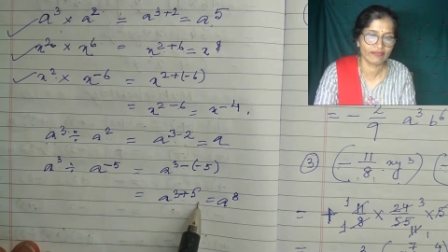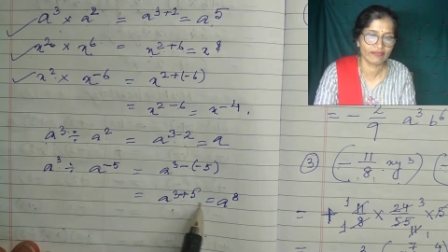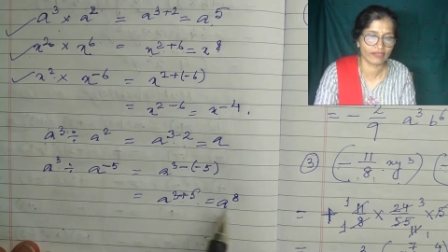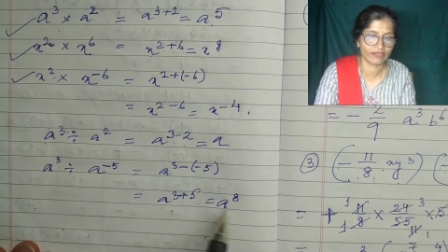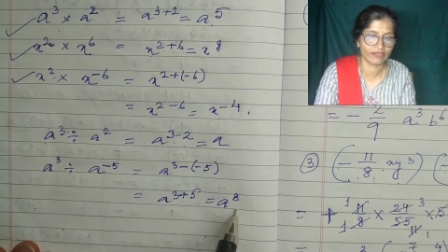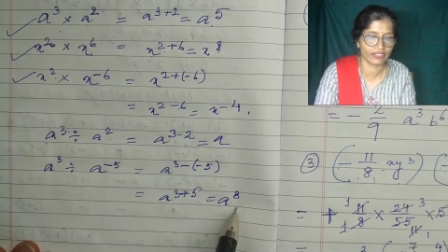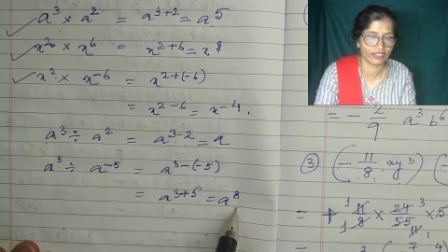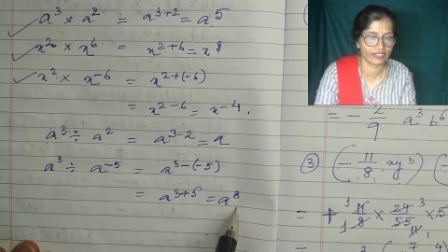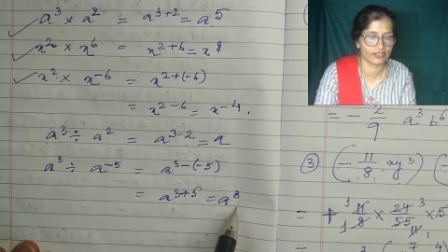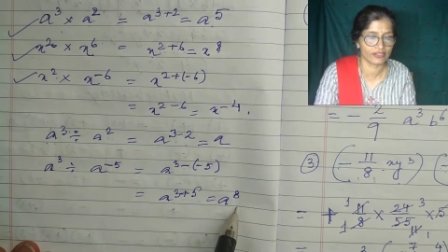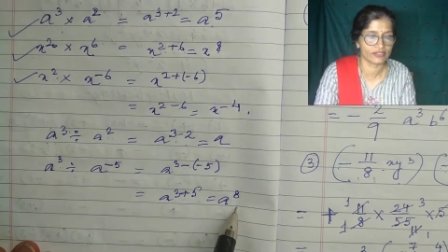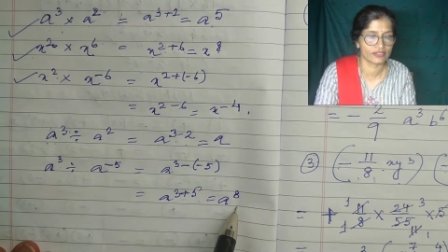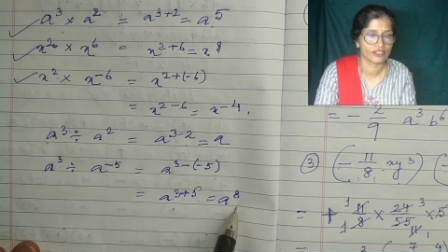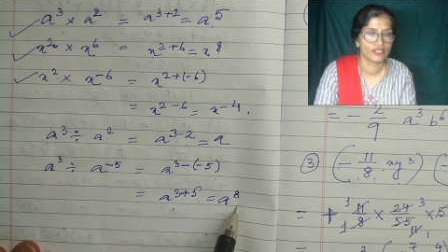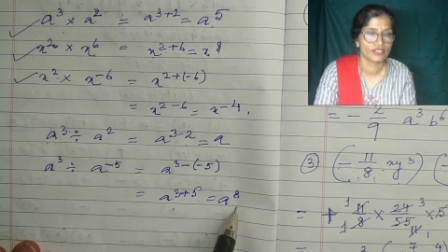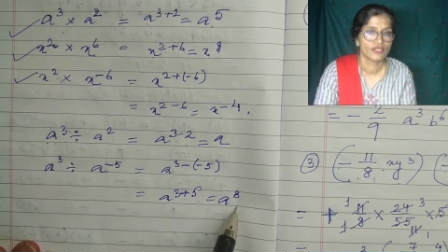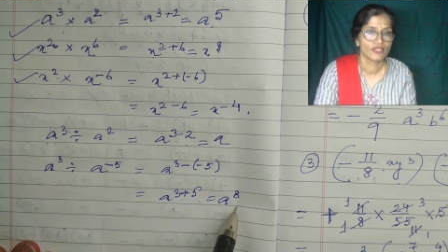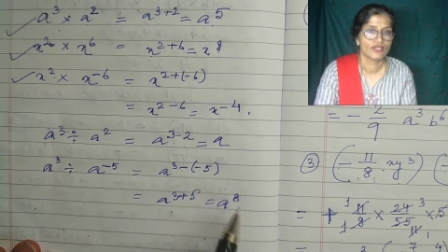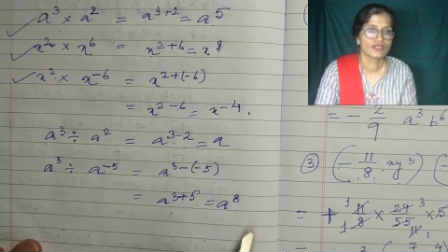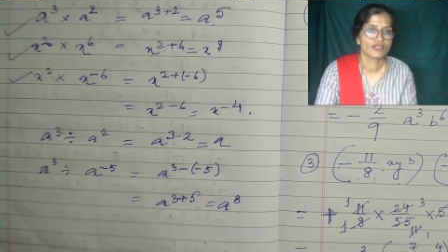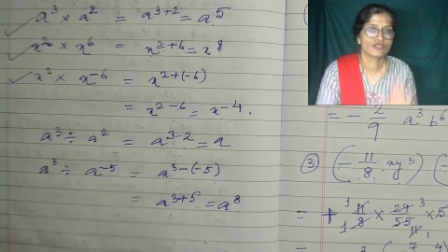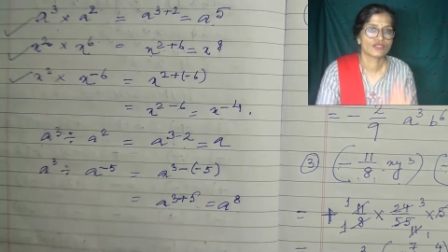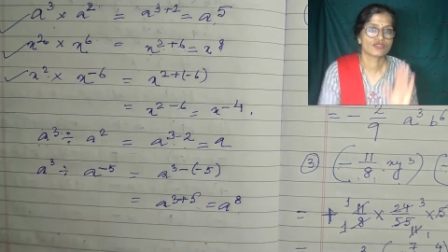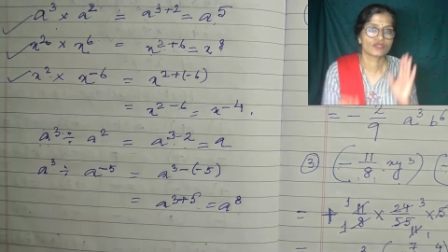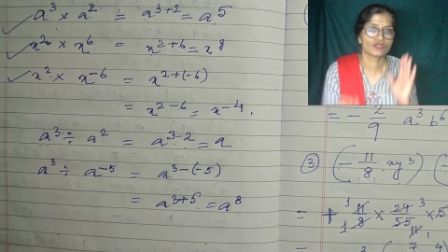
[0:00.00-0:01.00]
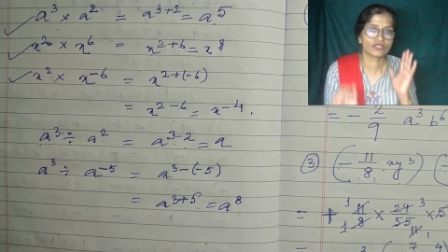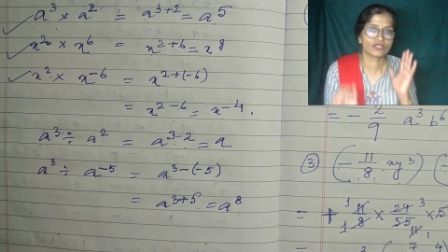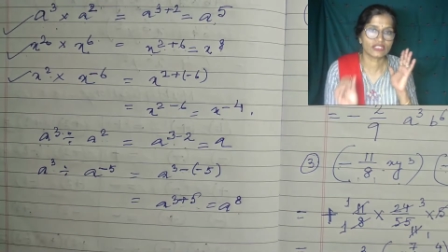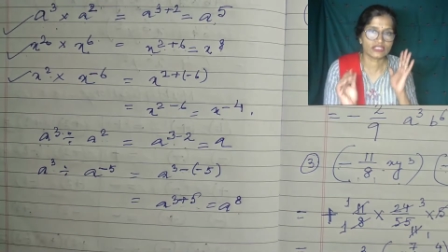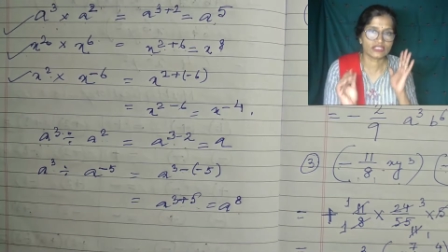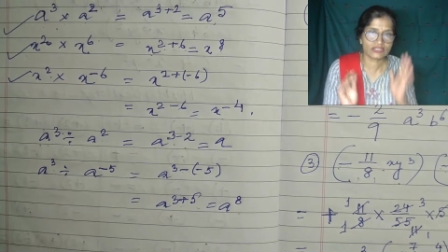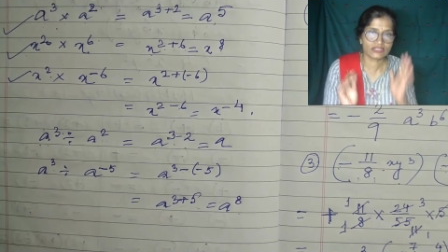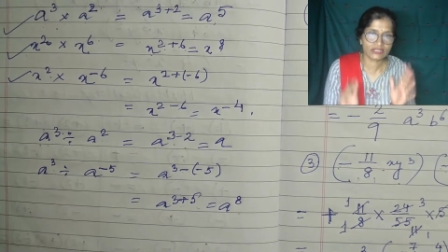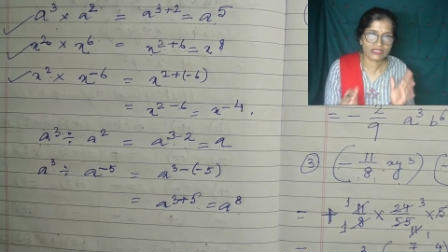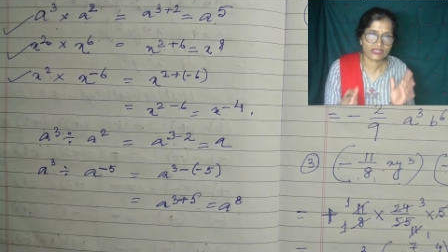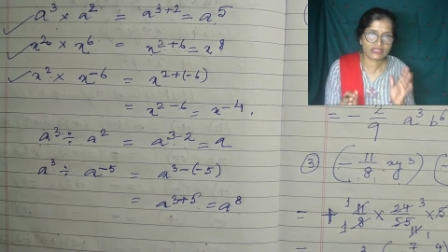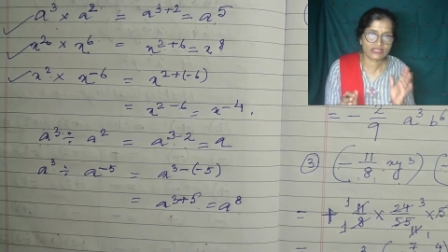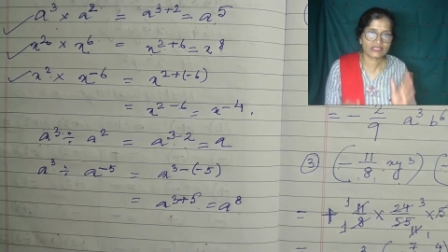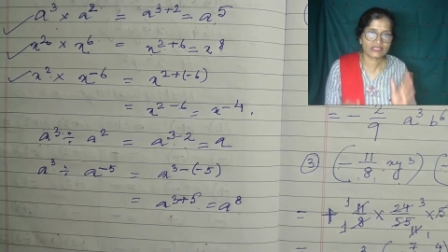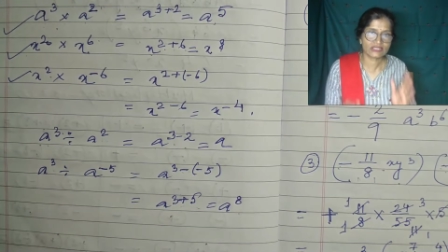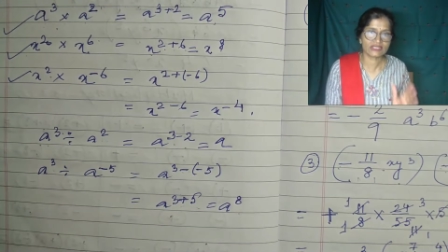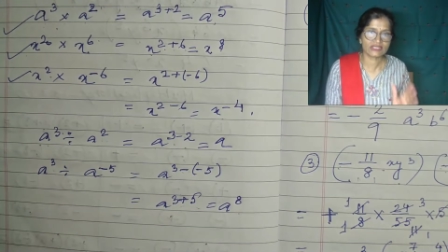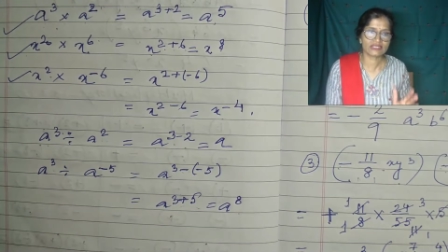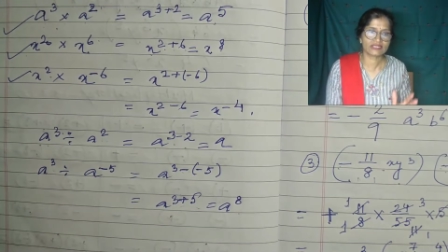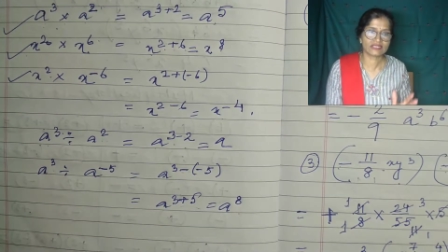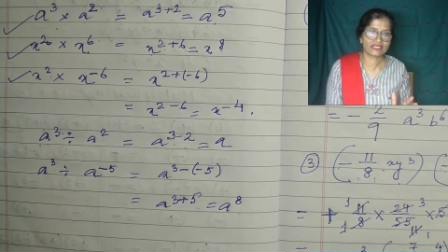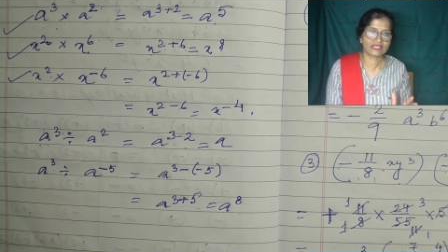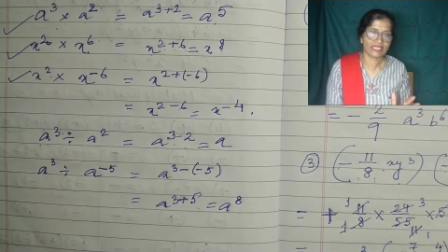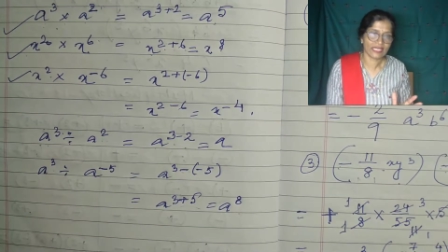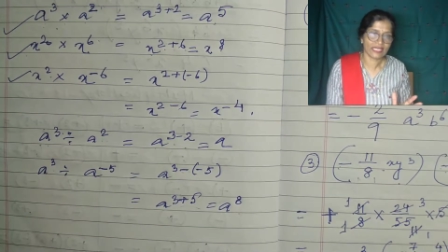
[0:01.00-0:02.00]
8. So the just is
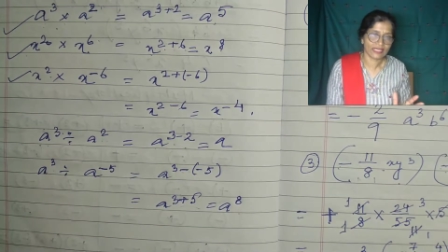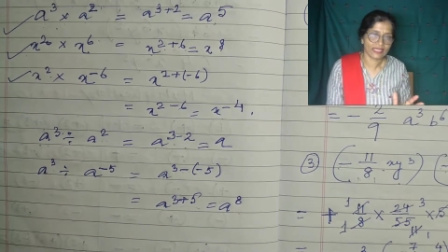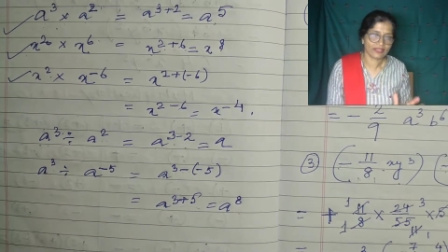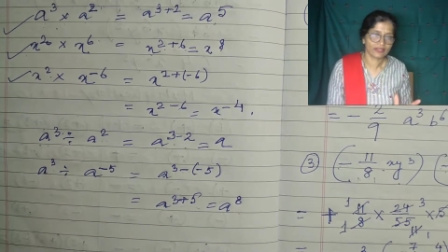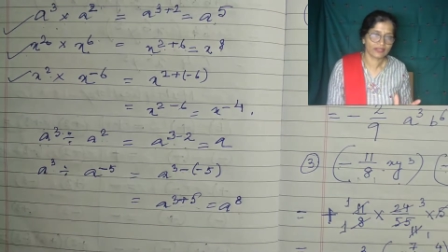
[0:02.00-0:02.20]
that